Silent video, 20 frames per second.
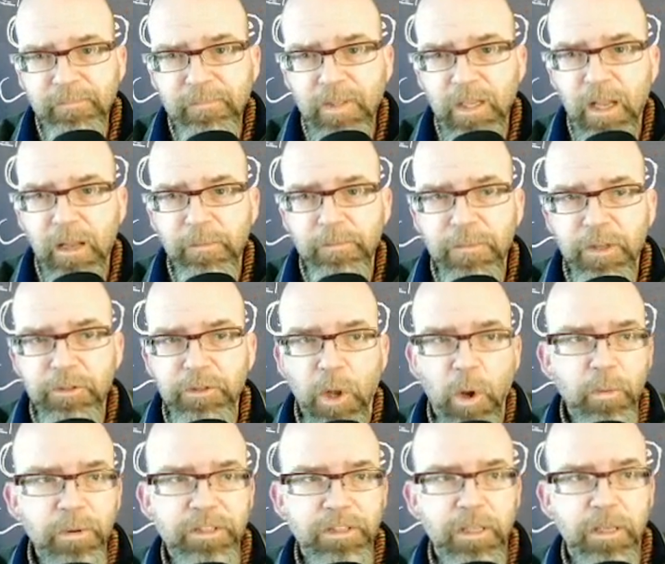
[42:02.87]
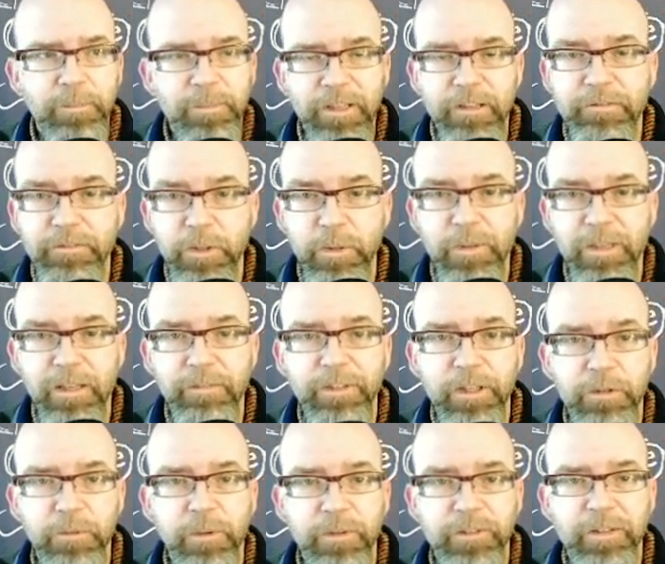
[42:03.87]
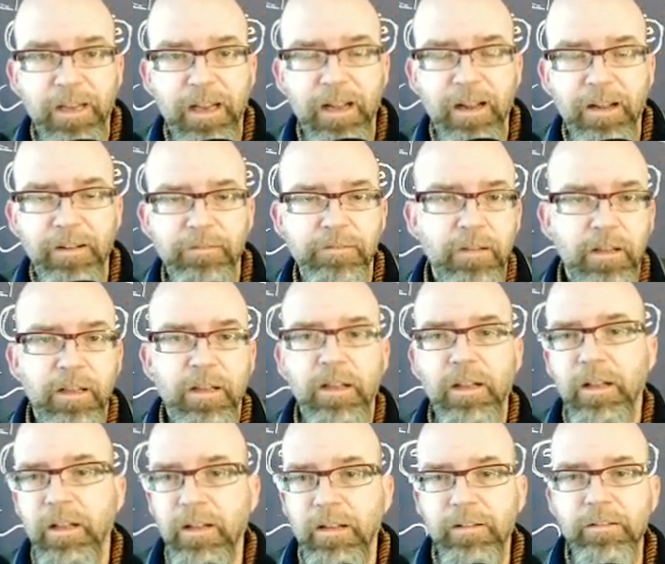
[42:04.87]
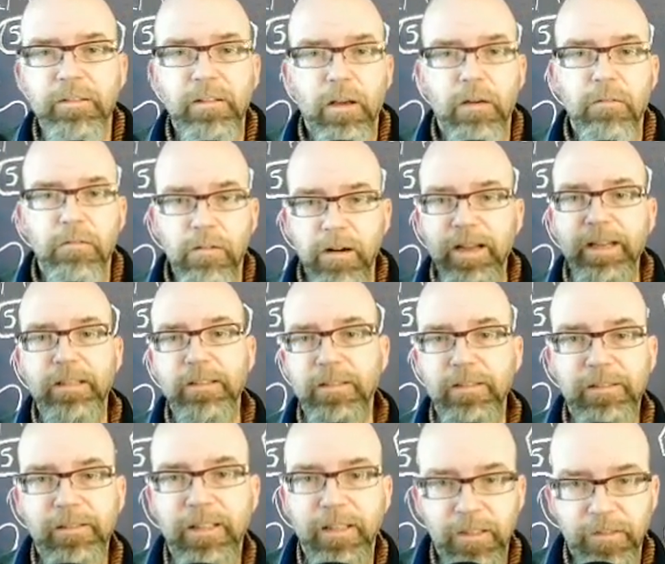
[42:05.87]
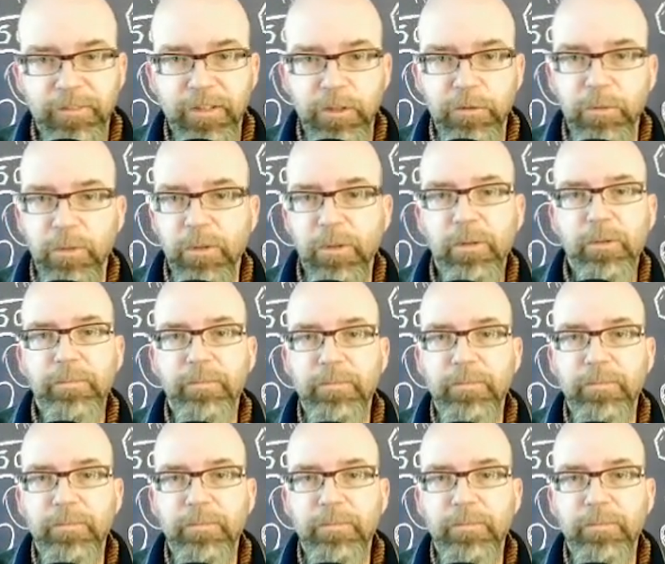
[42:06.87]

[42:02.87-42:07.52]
um, there's always going to be a few individuals that have the right individual